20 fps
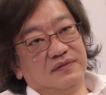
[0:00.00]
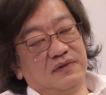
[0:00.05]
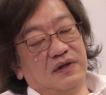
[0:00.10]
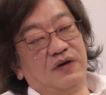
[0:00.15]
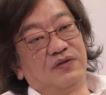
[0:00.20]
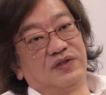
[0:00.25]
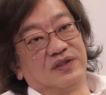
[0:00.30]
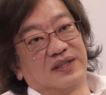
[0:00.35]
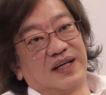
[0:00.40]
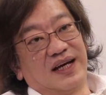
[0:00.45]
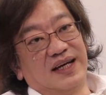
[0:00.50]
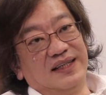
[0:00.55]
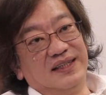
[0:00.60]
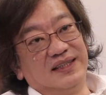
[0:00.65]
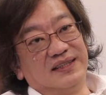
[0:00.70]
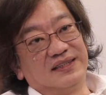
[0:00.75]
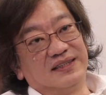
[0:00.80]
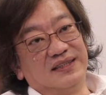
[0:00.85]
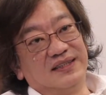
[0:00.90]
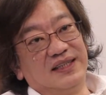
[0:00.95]
of the
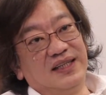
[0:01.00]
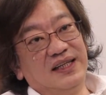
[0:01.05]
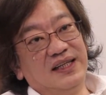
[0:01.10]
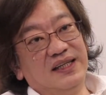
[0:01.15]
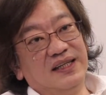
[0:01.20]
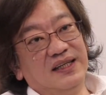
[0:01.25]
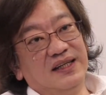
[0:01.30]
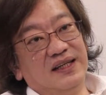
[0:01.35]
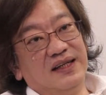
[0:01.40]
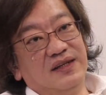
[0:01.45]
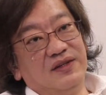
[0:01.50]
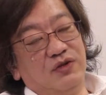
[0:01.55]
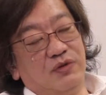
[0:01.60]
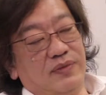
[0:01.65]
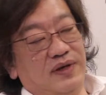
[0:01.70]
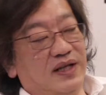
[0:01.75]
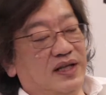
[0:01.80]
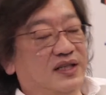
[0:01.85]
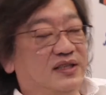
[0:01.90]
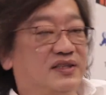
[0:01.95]
tires, you see? No
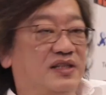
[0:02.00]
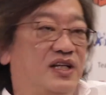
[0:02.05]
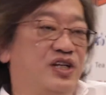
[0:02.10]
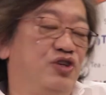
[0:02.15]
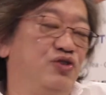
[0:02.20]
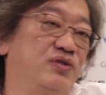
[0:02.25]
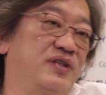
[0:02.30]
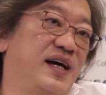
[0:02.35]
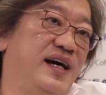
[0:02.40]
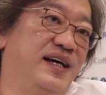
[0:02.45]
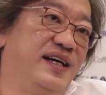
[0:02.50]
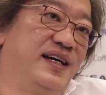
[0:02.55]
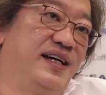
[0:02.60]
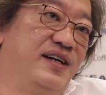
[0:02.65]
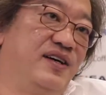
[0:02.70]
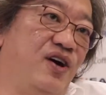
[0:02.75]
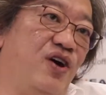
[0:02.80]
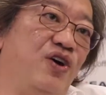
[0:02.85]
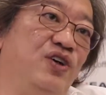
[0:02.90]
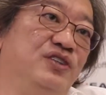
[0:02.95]
matter it's a new
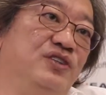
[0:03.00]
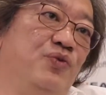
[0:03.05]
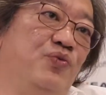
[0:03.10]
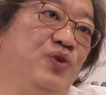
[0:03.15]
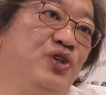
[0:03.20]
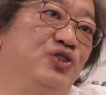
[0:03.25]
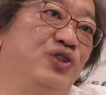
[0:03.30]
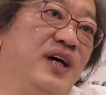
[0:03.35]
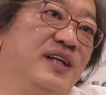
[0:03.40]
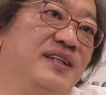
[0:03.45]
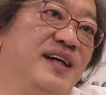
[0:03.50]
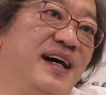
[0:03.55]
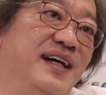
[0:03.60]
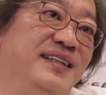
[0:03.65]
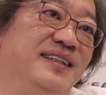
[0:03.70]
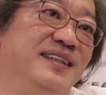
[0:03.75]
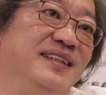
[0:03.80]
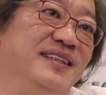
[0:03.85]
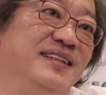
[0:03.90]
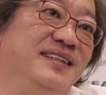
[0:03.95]
tire or it's a retread
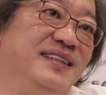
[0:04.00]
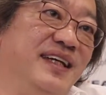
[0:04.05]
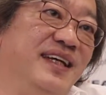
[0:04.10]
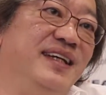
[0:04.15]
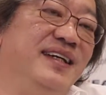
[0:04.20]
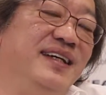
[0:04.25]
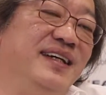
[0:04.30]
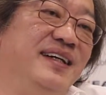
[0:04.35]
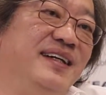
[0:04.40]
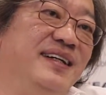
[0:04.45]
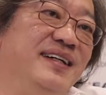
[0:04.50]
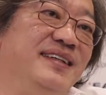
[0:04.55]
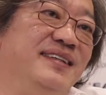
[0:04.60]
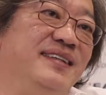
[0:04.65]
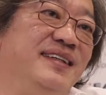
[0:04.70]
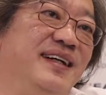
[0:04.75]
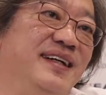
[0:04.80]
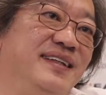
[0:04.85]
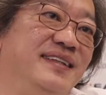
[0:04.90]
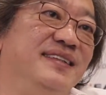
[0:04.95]
tire, you see?
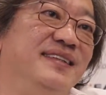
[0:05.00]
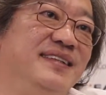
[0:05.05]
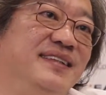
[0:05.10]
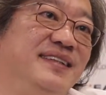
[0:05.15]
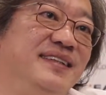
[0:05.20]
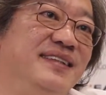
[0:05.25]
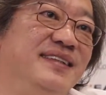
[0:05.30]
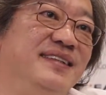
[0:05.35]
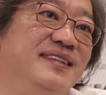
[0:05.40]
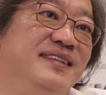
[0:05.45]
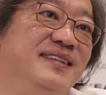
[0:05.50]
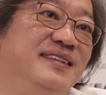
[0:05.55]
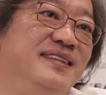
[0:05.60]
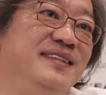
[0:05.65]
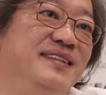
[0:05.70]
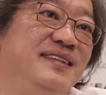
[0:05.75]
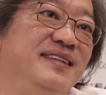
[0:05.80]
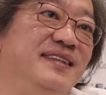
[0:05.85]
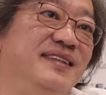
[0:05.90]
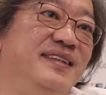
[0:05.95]
Right.
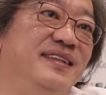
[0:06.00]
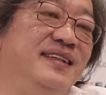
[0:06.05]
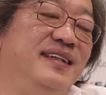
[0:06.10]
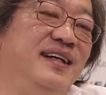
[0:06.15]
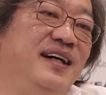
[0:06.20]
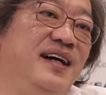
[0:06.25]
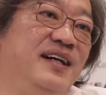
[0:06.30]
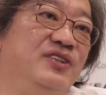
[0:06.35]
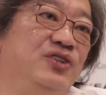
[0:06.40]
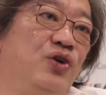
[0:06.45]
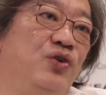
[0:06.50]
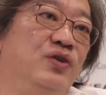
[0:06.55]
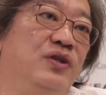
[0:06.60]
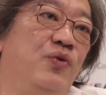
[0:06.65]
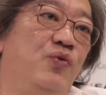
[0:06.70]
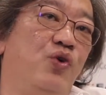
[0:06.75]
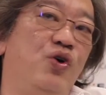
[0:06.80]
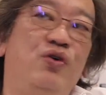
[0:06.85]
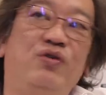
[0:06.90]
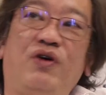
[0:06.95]
So
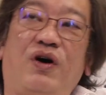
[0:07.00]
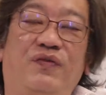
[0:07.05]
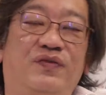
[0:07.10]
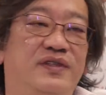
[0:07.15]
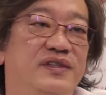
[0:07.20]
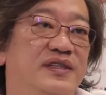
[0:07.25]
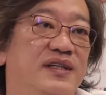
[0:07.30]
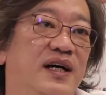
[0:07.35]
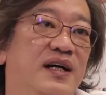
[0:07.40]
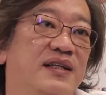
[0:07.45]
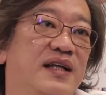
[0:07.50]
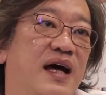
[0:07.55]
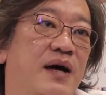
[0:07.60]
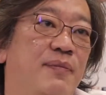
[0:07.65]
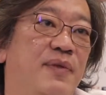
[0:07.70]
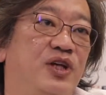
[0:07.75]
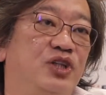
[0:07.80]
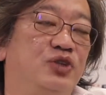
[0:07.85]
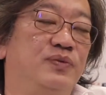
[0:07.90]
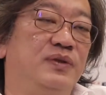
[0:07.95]
the role of the tire
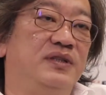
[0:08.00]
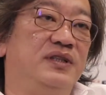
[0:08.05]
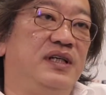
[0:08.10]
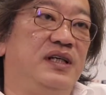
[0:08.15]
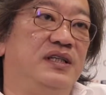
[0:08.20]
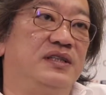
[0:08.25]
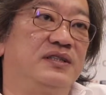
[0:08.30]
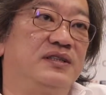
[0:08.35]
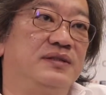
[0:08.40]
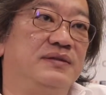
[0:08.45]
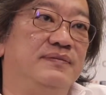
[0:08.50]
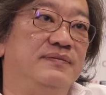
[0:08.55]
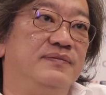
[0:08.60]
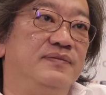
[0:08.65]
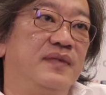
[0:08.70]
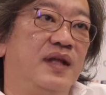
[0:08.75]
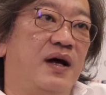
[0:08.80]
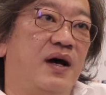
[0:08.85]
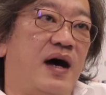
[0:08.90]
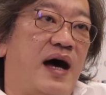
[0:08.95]
management is
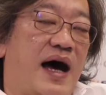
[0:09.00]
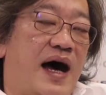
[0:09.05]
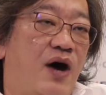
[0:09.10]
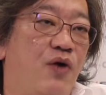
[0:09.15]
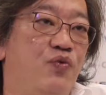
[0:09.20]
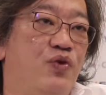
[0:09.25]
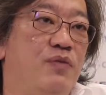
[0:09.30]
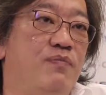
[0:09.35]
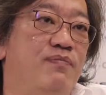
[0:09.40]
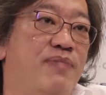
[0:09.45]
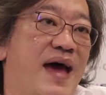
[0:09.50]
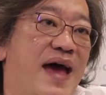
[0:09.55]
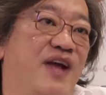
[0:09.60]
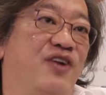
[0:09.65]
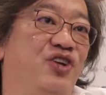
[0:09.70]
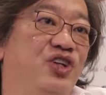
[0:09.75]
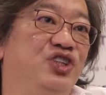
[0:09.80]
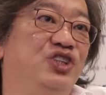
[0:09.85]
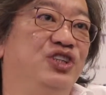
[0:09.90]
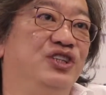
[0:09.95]
how we
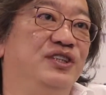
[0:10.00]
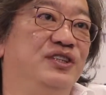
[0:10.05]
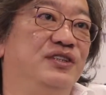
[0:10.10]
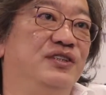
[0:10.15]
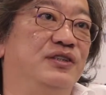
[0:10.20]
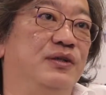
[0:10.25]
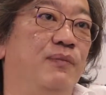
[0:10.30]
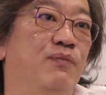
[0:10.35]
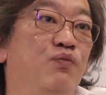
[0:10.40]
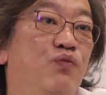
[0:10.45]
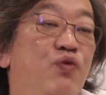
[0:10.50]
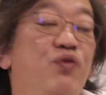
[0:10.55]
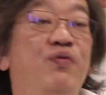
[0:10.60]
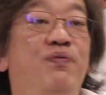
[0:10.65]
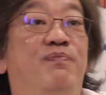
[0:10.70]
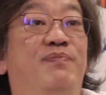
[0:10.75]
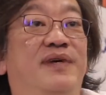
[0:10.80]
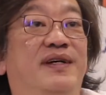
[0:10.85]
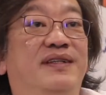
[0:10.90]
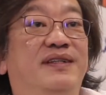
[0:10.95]
manage the
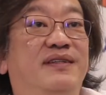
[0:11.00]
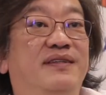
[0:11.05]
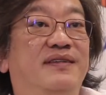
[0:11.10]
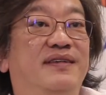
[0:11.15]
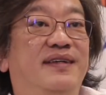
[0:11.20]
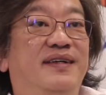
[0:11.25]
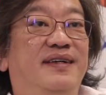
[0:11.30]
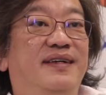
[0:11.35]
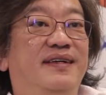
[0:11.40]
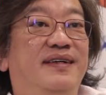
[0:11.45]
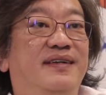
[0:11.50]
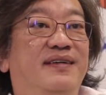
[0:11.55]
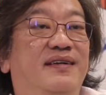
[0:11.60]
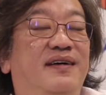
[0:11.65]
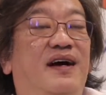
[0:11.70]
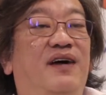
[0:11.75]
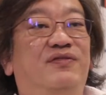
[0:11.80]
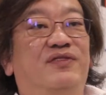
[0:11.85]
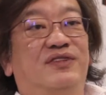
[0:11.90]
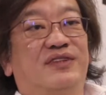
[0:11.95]
movement
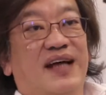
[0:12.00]
of the